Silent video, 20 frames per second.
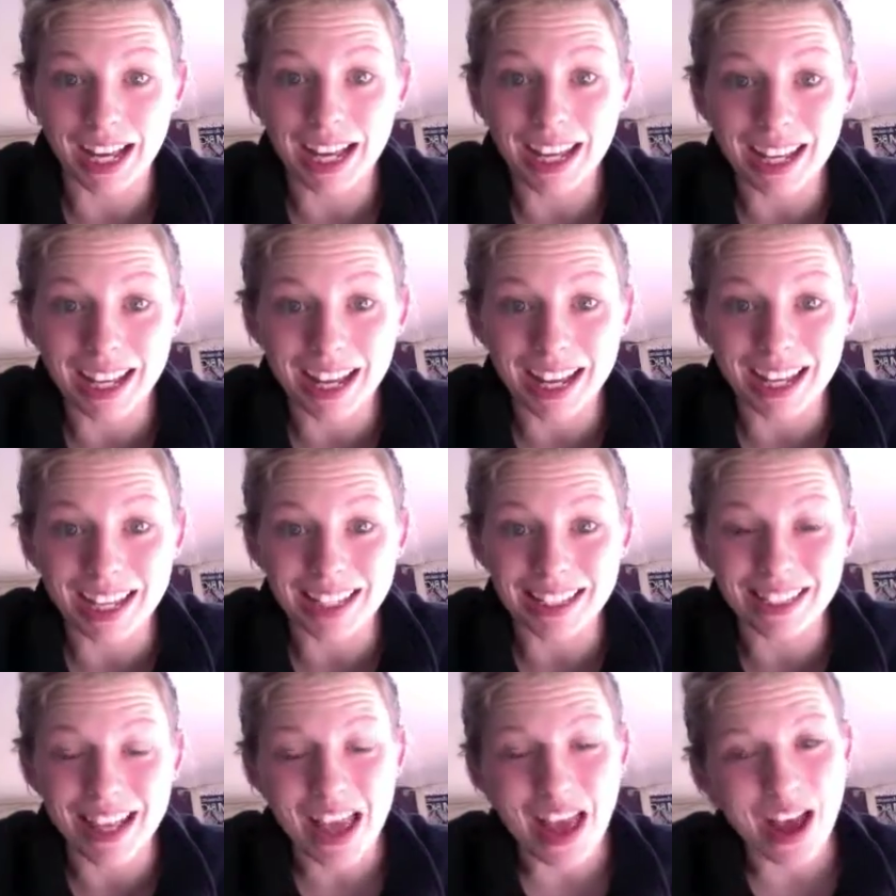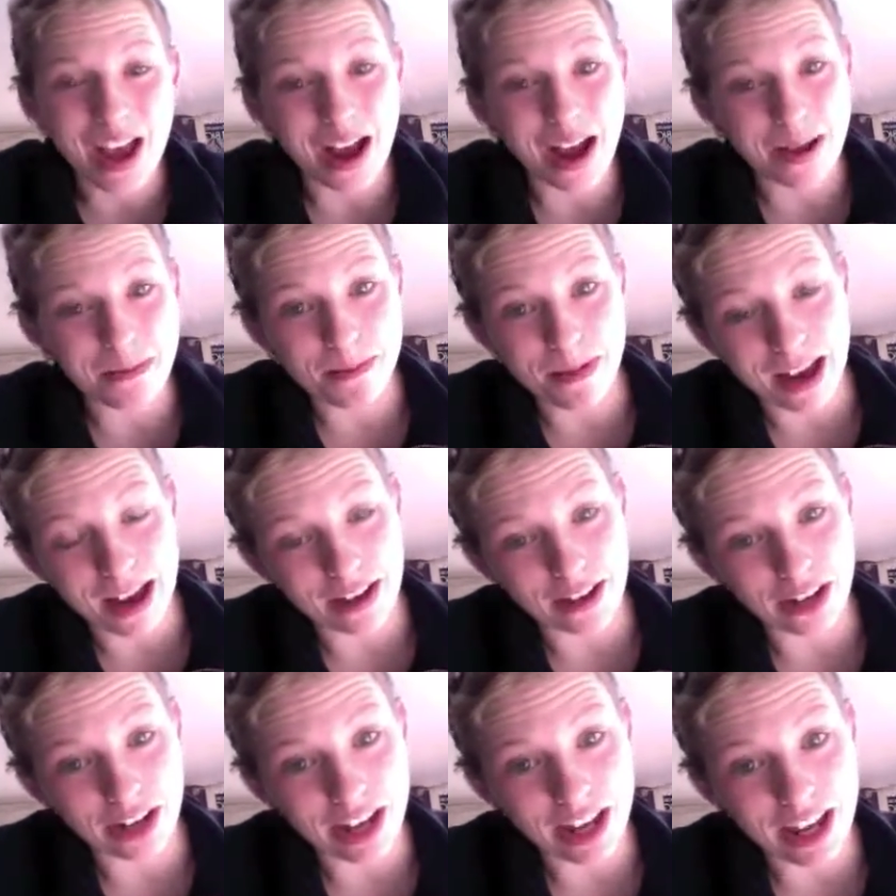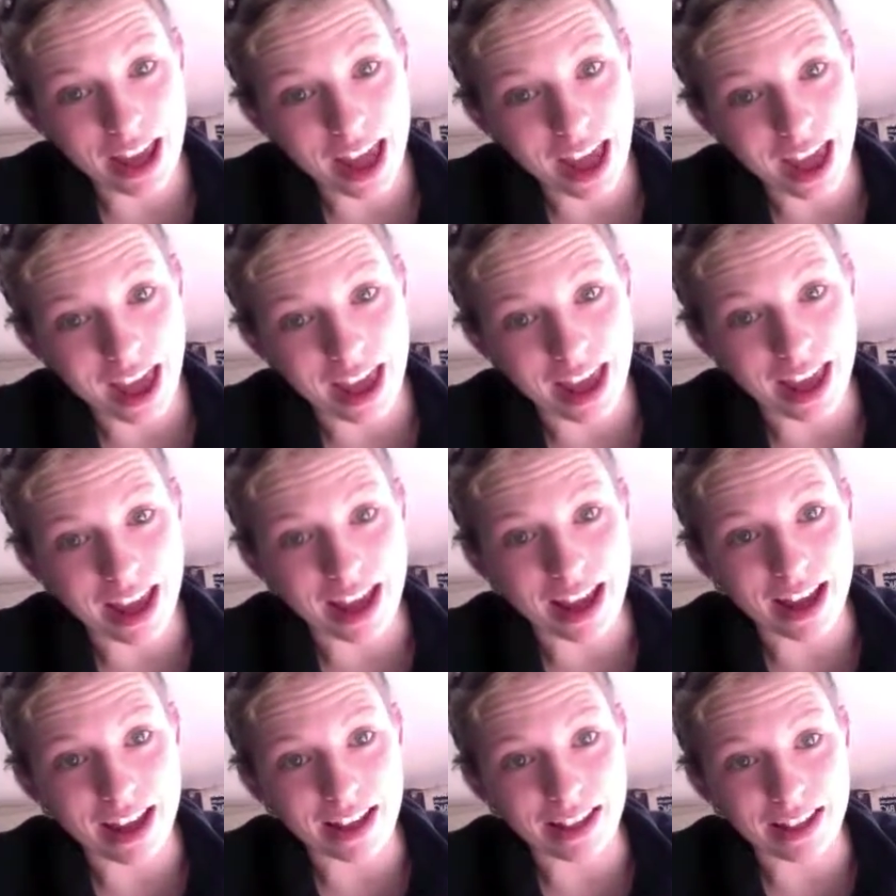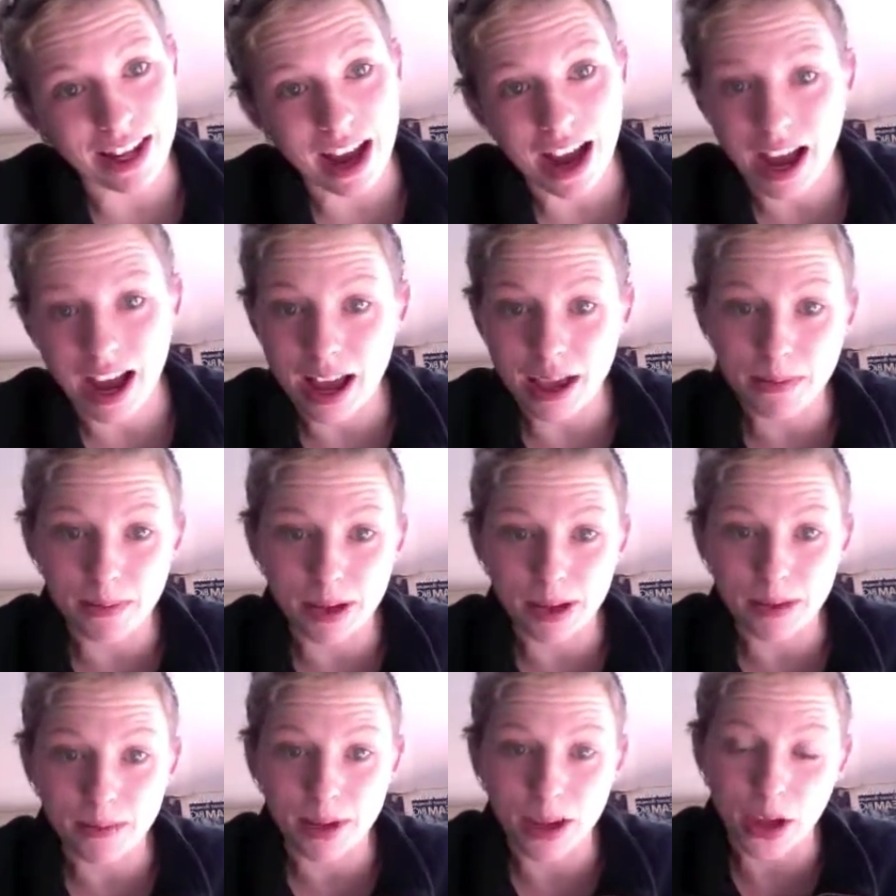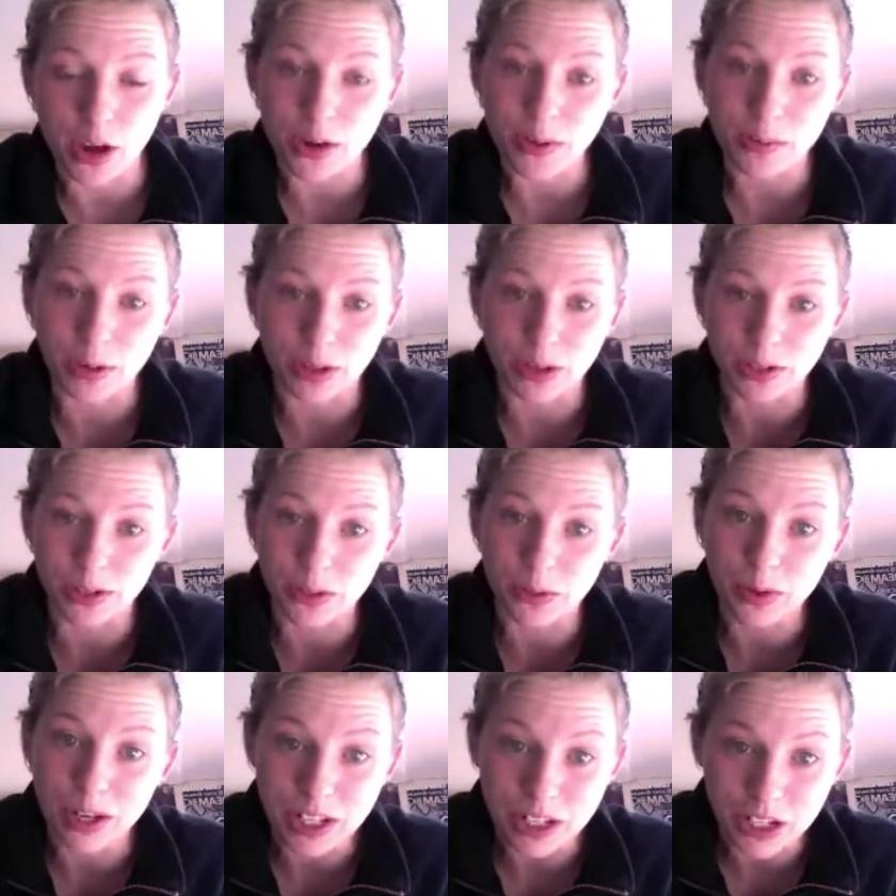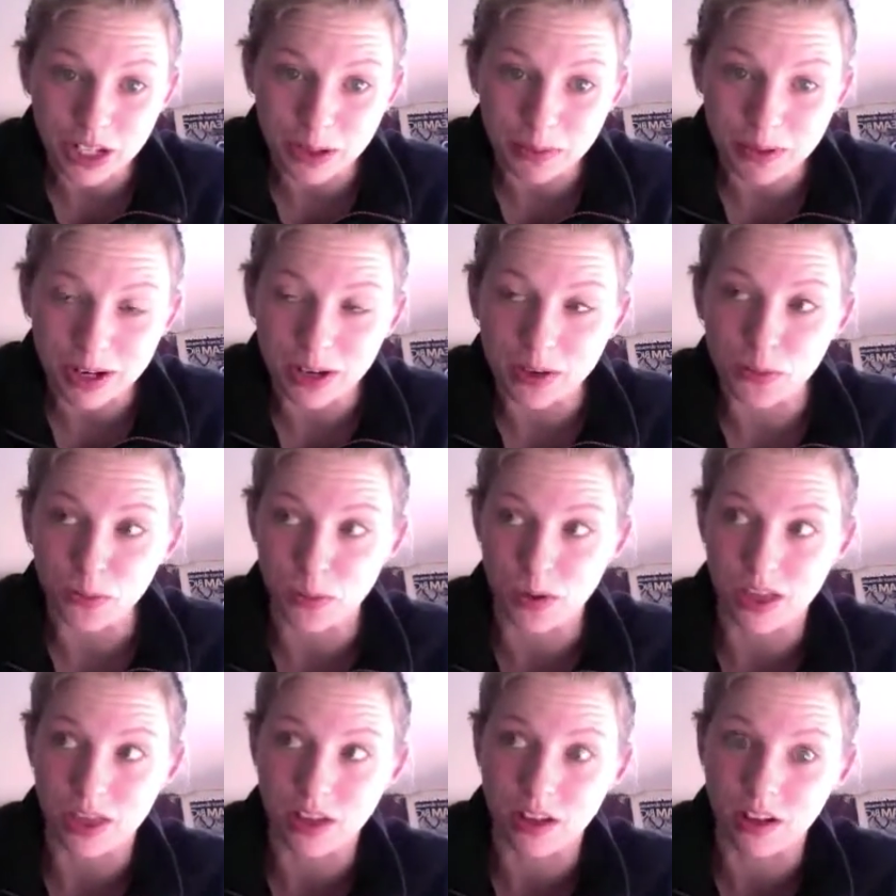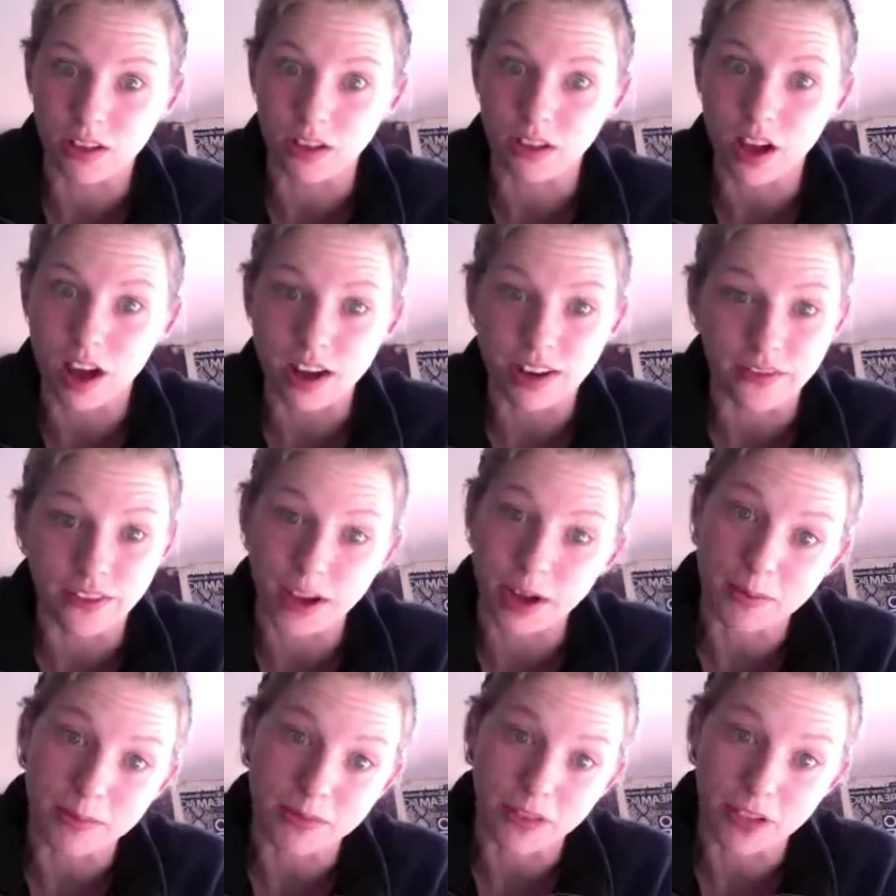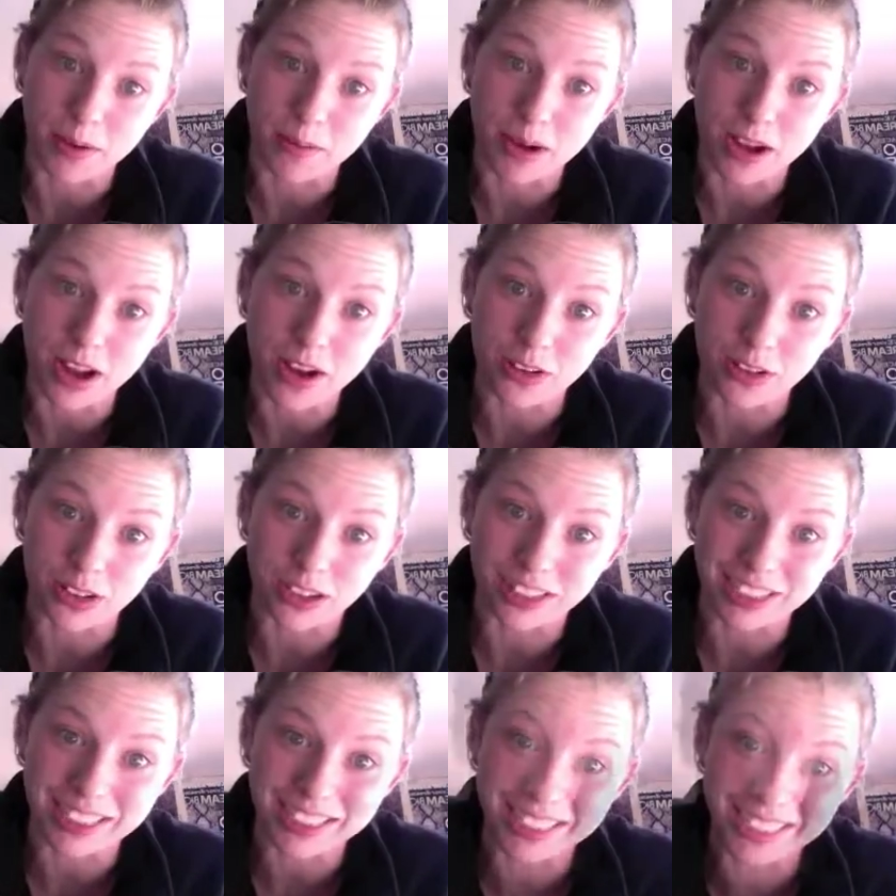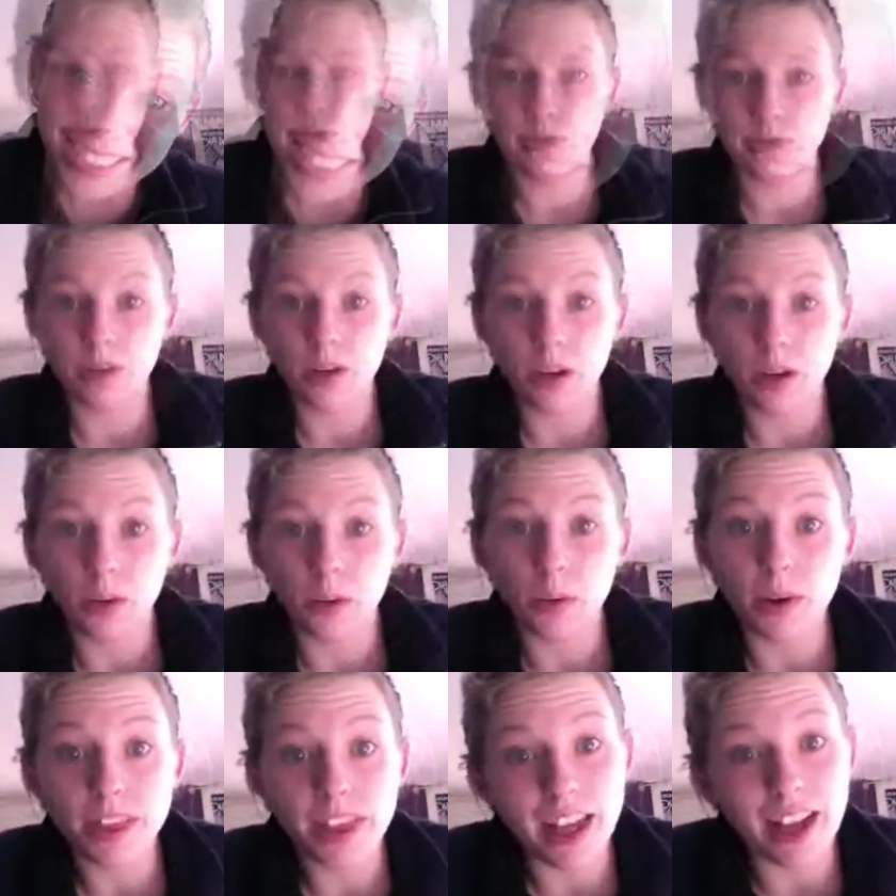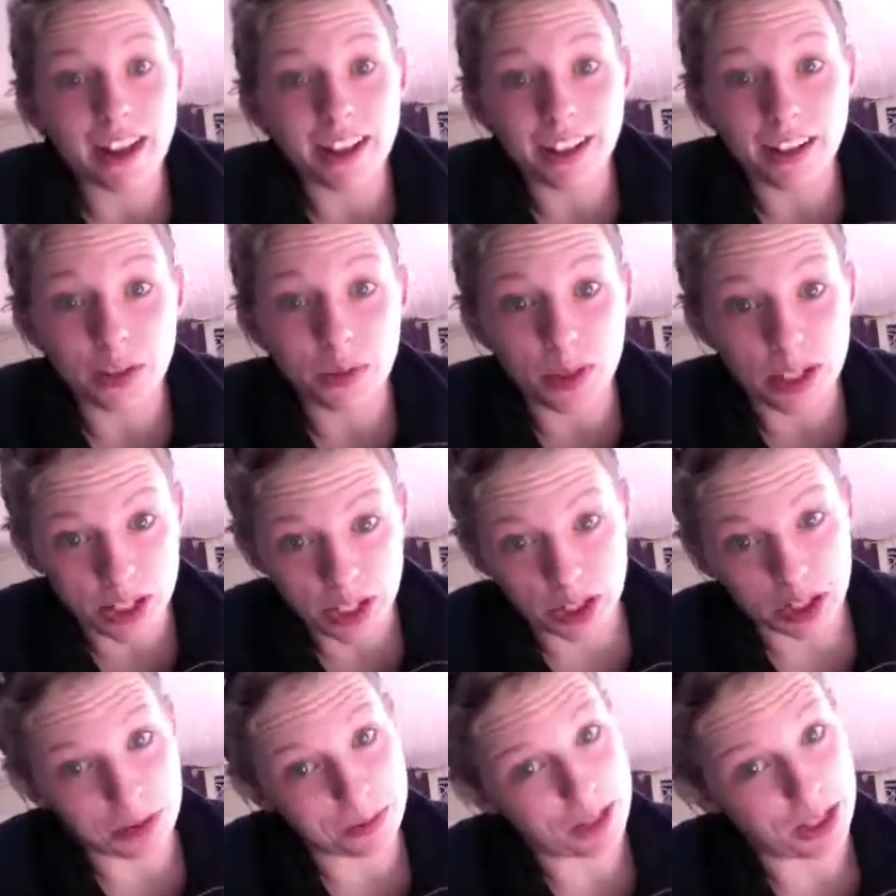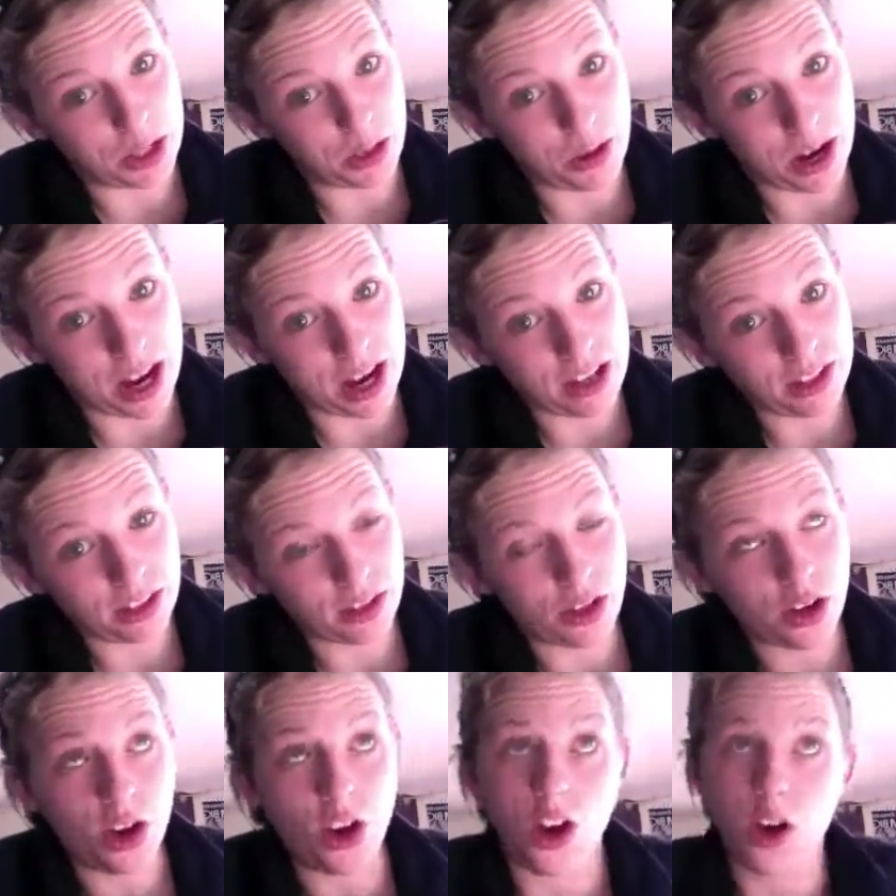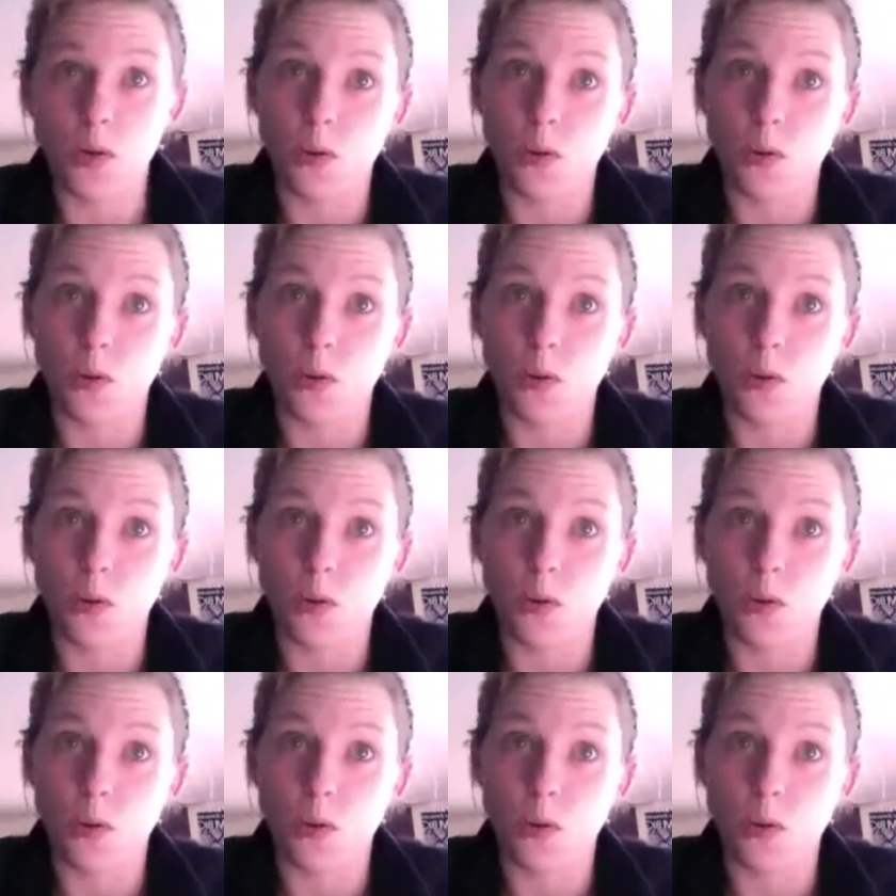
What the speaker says: Hi guys, I'm Mallory and I built my own personal wind turbine with a lot of help from my uncle. What the hell is a wind turbine, you ask?